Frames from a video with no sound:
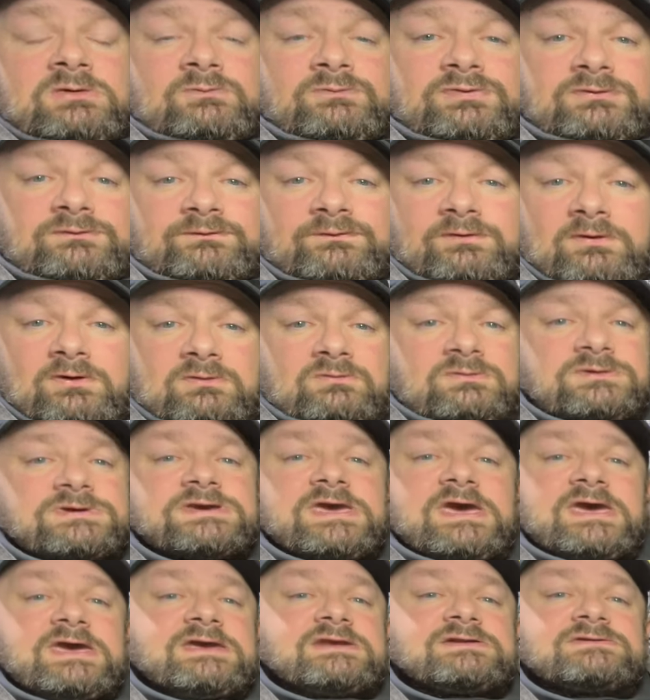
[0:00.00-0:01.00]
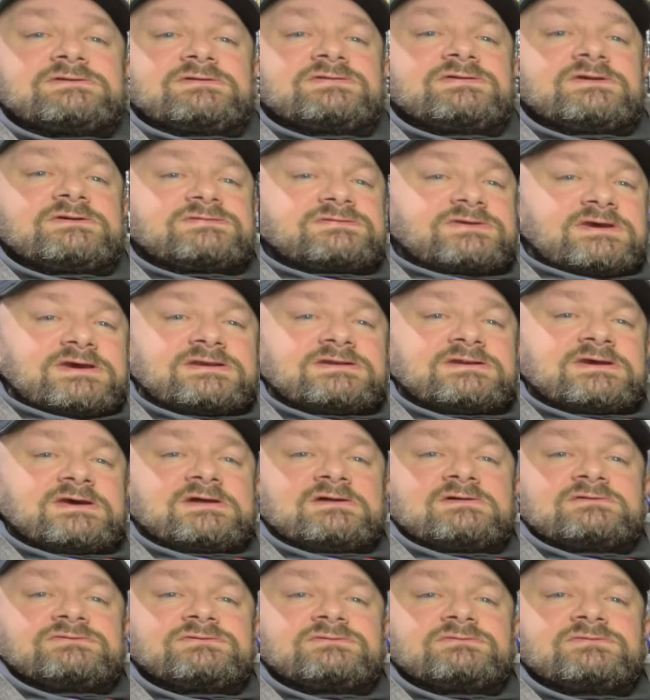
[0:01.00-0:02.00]
before we get into the
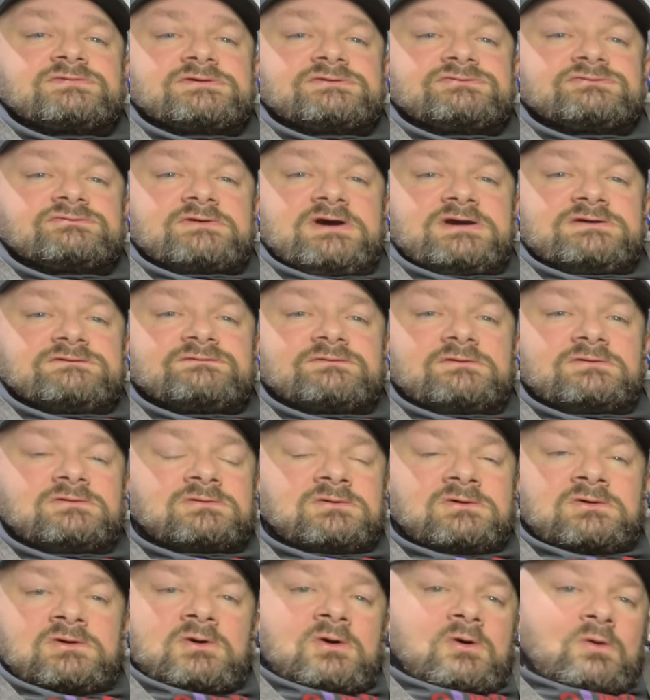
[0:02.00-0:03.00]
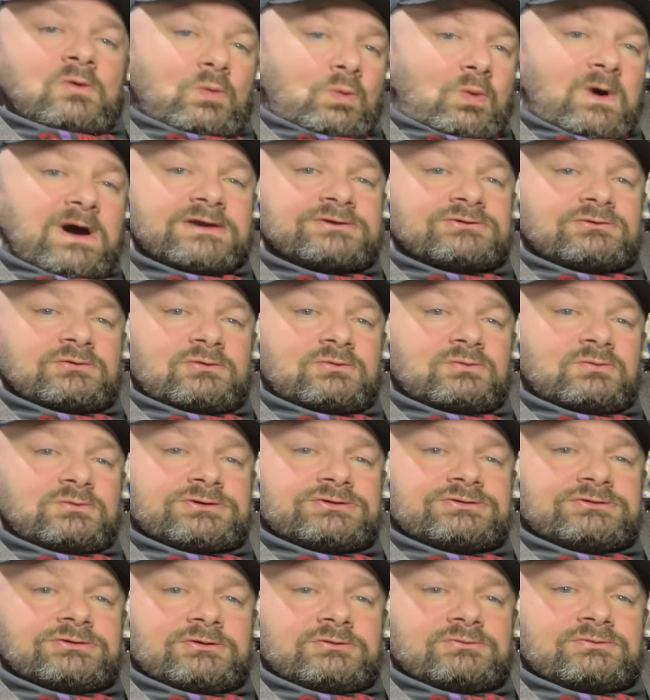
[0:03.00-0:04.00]
details of this rifle, why don't
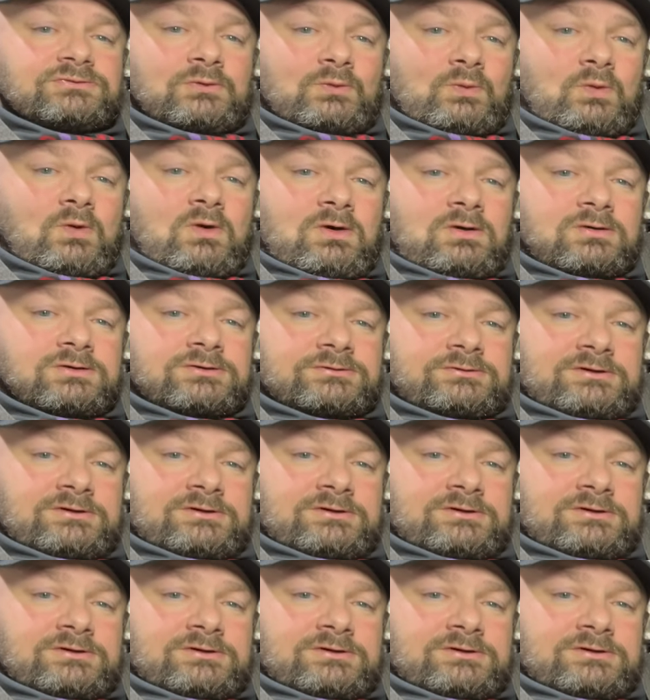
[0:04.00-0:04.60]
we do the walk